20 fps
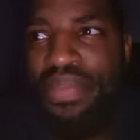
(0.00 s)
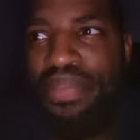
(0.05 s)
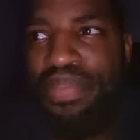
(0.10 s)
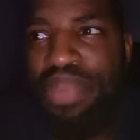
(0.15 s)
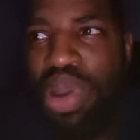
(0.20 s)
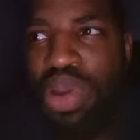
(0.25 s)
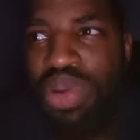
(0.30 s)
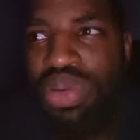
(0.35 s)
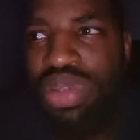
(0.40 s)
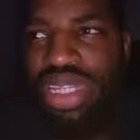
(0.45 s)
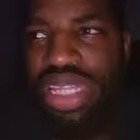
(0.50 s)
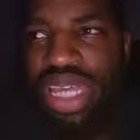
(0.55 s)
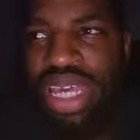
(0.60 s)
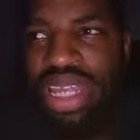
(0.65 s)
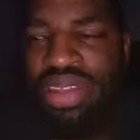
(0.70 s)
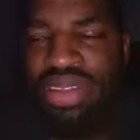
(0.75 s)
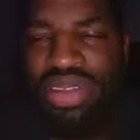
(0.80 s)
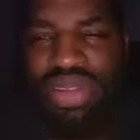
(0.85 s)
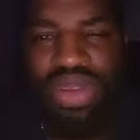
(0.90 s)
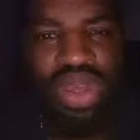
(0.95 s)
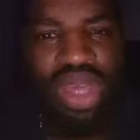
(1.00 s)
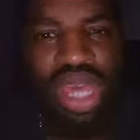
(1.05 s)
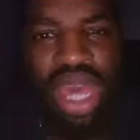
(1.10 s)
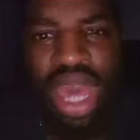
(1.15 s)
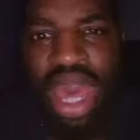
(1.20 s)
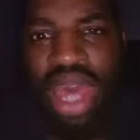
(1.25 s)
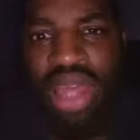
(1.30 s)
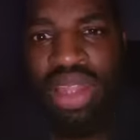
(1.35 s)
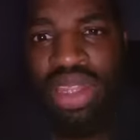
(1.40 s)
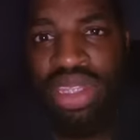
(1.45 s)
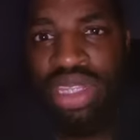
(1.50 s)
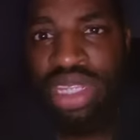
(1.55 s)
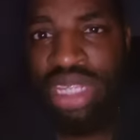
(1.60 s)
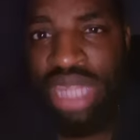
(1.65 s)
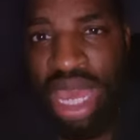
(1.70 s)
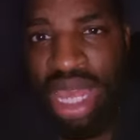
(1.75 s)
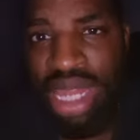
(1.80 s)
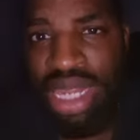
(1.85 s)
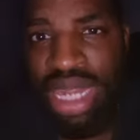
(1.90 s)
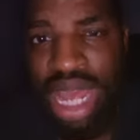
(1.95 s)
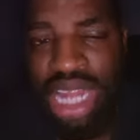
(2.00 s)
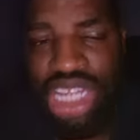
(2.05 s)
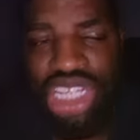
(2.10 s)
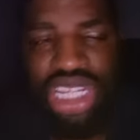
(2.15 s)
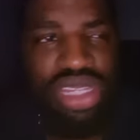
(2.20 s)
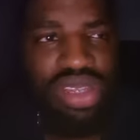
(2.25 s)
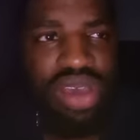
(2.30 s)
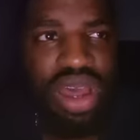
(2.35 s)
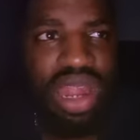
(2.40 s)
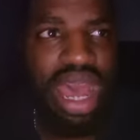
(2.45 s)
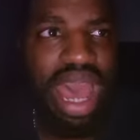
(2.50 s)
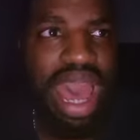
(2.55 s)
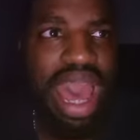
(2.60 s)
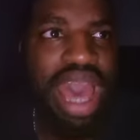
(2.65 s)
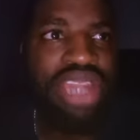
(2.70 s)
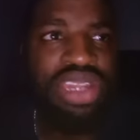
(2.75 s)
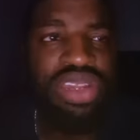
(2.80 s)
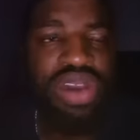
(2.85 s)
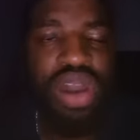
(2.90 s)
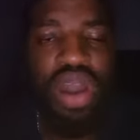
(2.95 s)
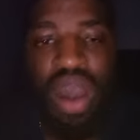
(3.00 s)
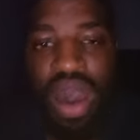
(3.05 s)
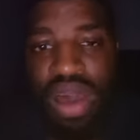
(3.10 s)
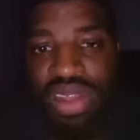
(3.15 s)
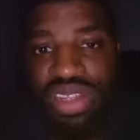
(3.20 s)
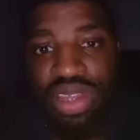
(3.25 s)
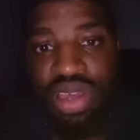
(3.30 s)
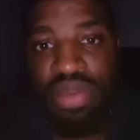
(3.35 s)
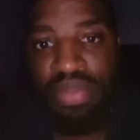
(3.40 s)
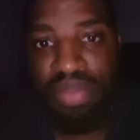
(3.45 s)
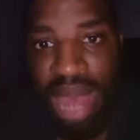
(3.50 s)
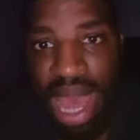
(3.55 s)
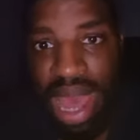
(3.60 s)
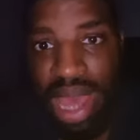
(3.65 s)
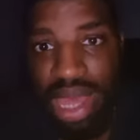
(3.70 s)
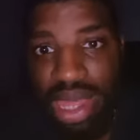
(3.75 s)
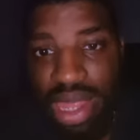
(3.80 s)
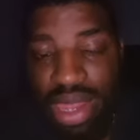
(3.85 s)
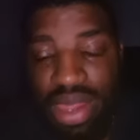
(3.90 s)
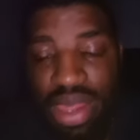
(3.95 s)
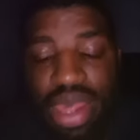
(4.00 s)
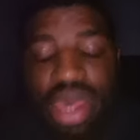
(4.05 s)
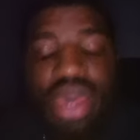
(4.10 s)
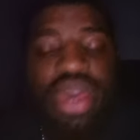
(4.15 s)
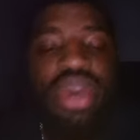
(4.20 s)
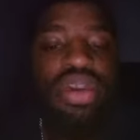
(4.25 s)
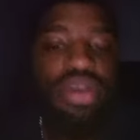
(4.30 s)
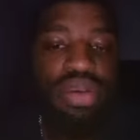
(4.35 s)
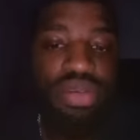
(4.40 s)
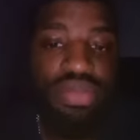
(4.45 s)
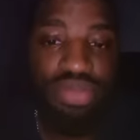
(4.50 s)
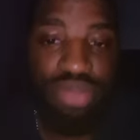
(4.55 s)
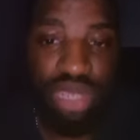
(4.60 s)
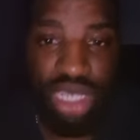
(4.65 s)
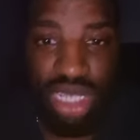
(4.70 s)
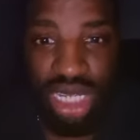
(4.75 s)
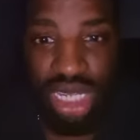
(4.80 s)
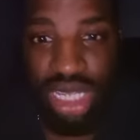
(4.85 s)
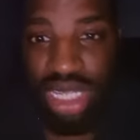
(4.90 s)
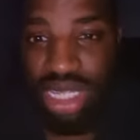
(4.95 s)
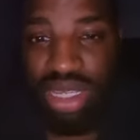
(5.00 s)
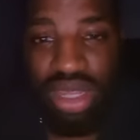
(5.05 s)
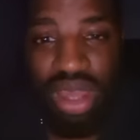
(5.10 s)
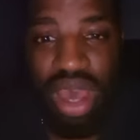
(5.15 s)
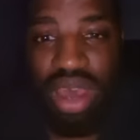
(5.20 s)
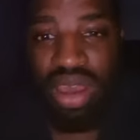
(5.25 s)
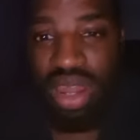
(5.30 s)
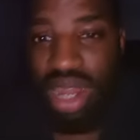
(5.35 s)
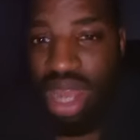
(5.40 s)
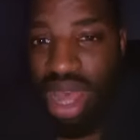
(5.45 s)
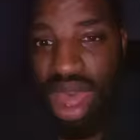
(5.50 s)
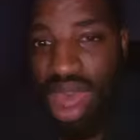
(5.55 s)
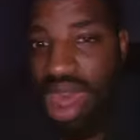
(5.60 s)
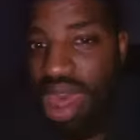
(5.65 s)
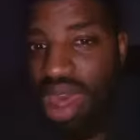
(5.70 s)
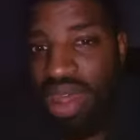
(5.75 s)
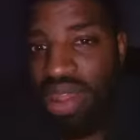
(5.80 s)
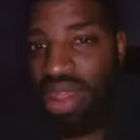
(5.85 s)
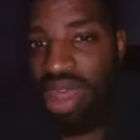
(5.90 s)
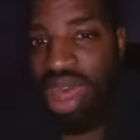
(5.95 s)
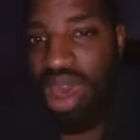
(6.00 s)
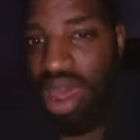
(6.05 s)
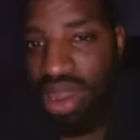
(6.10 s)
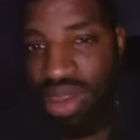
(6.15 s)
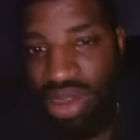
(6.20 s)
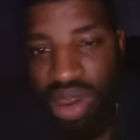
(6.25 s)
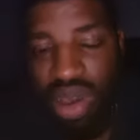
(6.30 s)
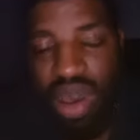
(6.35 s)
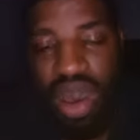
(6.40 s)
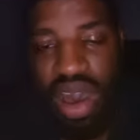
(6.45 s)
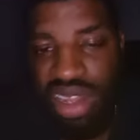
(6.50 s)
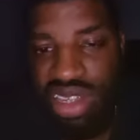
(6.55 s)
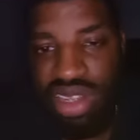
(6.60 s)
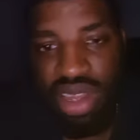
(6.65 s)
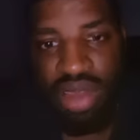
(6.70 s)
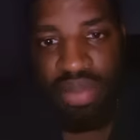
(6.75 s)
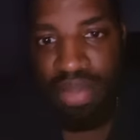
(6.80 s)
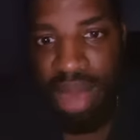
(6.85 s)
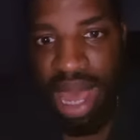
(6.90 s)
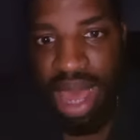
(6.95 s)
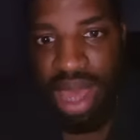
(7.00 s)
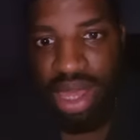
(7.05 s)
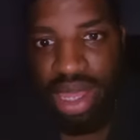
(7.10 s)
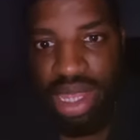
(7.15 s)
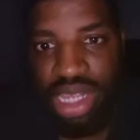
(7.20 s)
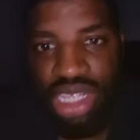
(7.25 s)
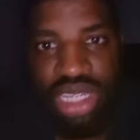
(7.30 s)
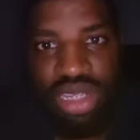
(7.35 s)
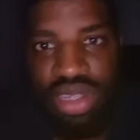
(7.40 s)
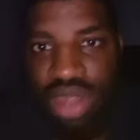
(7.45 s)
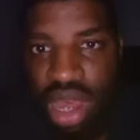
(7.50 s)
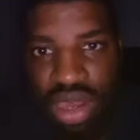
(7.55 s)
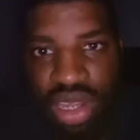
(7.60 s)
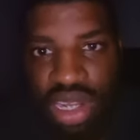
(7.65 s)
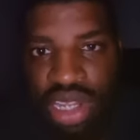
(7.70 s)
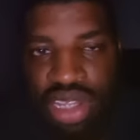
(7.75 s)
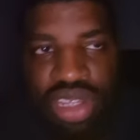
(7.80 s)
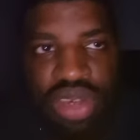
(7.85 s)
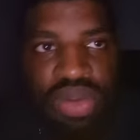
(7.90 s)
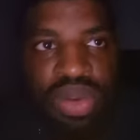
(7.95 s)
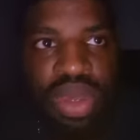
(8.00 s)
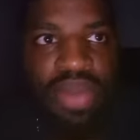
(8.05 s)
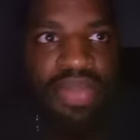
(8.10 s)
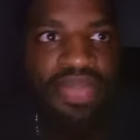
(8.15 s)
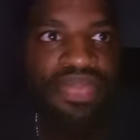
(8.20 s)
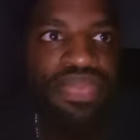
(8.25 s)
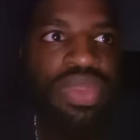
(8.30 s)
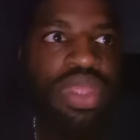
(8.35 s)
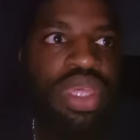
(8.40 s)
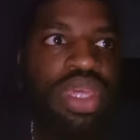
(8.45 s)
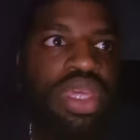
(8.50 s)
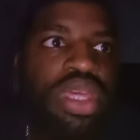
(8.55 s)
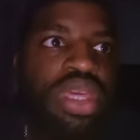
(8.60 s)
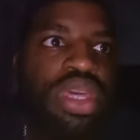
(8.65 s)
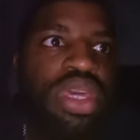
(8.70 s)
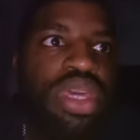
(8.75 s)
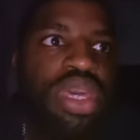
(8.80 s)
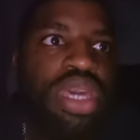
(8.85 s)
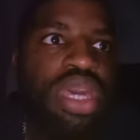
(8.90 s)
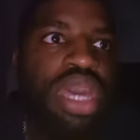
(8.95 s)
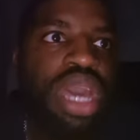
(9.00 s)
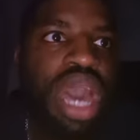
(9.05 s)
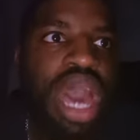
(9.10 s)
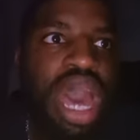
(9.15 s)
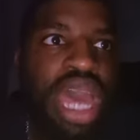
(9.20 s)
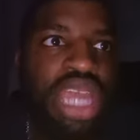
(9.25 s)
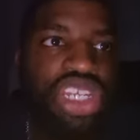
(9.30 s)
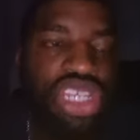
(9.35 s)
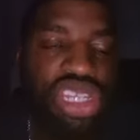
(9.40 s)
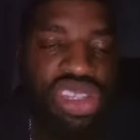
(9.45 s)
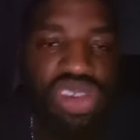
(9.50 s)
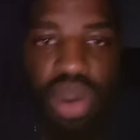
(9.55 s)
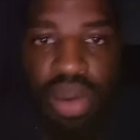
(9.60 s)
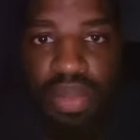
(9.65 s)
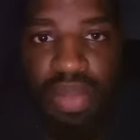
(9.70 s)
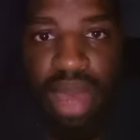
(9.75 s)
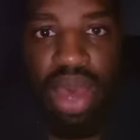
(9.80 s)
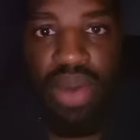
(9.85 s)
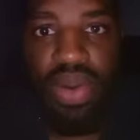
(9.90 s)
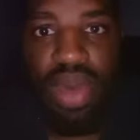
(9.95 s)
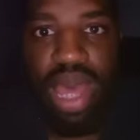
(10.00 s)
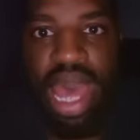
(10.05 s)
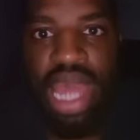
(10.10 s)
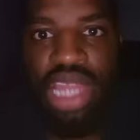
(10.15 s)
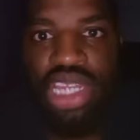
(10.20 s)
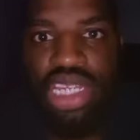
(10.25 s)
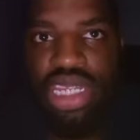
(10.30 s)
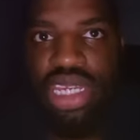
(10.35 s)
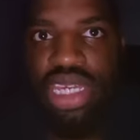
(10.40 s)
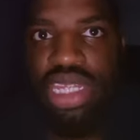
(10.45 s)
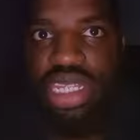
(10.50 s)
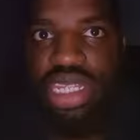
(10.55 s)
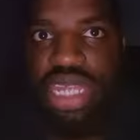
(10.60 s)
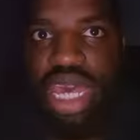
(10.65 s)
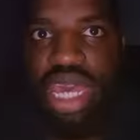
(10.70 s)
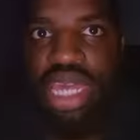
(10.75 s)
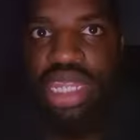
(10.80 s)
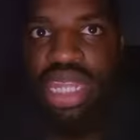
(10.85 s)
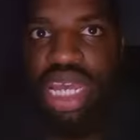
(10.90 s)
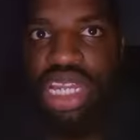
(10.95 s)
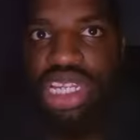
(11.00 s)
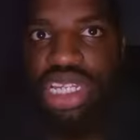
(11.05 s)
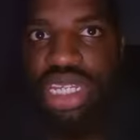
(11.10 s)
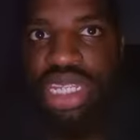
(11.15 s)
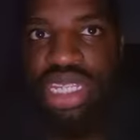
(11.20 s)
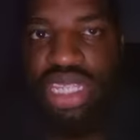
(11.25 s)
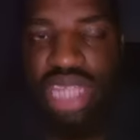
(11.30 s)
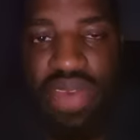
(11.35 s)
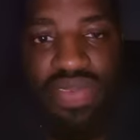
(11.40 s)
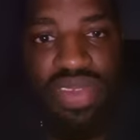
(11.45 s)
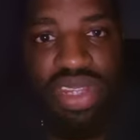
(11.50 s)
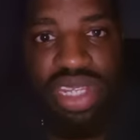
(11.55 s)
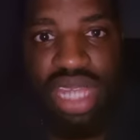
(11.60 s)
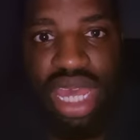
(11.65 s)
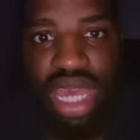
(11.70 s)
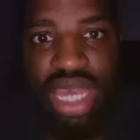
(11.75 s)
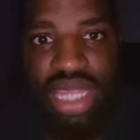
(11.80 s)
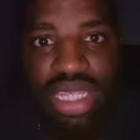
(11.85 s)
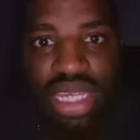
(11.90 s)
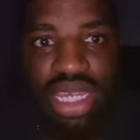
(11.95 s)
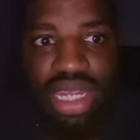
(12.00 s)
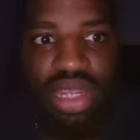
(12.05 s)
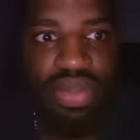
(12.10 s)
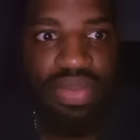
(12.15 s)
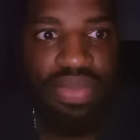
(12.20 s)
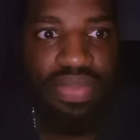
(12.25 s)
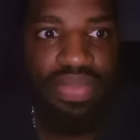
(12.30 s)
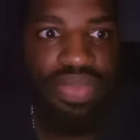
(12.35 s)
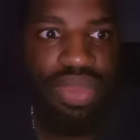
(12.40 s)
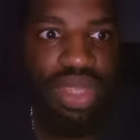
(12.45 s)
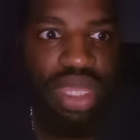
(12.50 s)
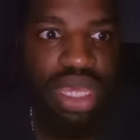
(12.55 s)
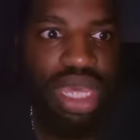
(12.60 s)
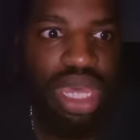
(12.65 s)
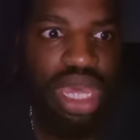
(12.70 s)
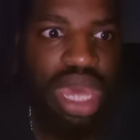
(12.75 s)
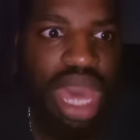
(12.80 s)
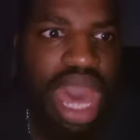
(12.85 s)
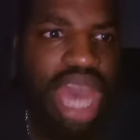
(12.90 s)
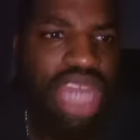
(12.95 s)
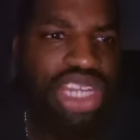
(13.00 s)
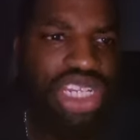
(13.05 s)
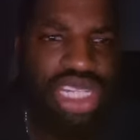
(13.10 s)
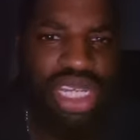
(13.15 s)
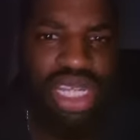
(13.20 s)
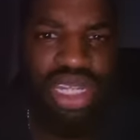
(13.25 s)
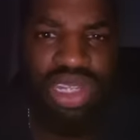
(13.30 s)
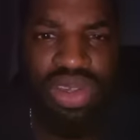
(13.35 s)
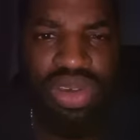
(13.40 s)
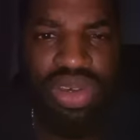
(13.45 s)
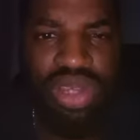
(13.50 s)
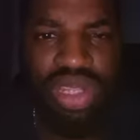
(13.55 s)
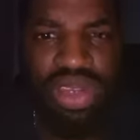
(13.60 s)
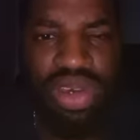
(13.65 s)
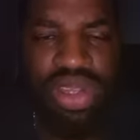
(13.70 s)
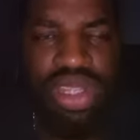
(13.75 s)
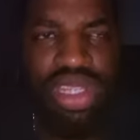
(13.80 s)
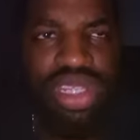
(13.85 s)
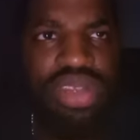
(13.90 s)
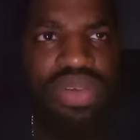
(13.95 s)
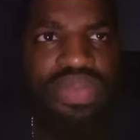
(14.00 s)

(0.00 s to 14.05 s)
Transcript: posting saying that she's got to hand her Oscar back, she's not gonna hand her Oscar back. She's not gonna do it. And she's come out and she's saying that she's devastated. Would she have done